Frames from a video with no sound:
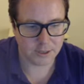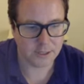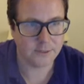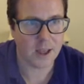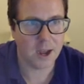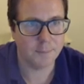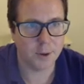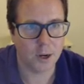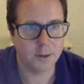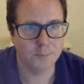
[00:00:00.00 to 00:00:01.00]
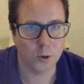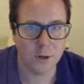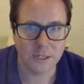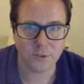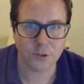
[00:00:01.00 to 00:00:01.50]
this up on
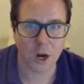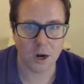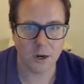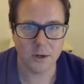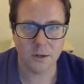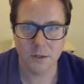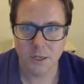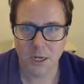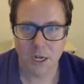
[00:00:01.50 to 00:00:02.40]
Morningstar